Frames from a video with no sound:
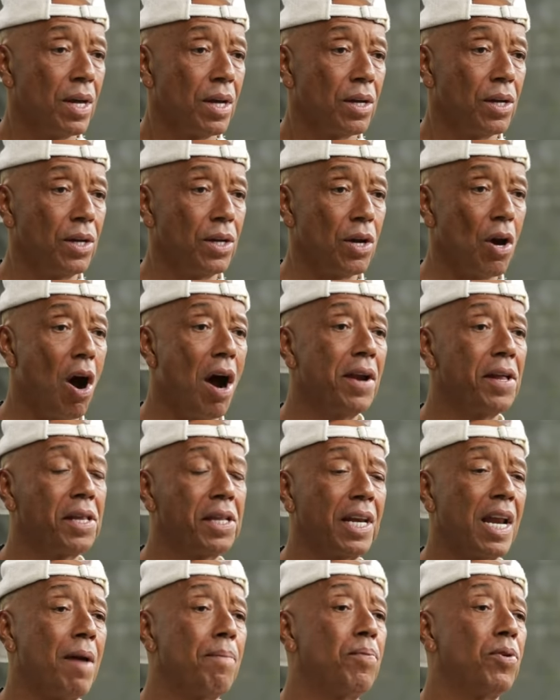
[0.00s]
you know, the artists
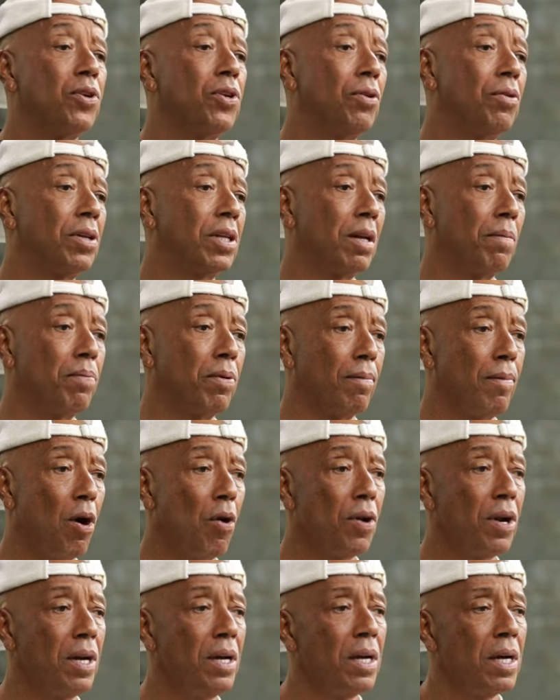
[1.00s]
that I produced and
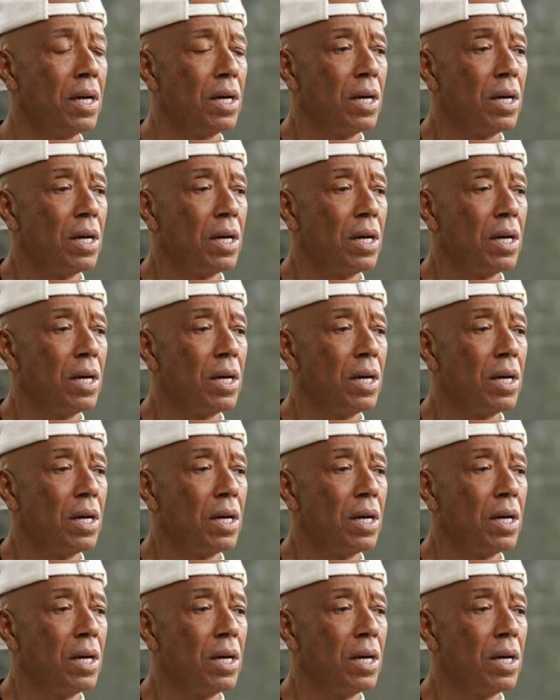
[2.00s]
promoted.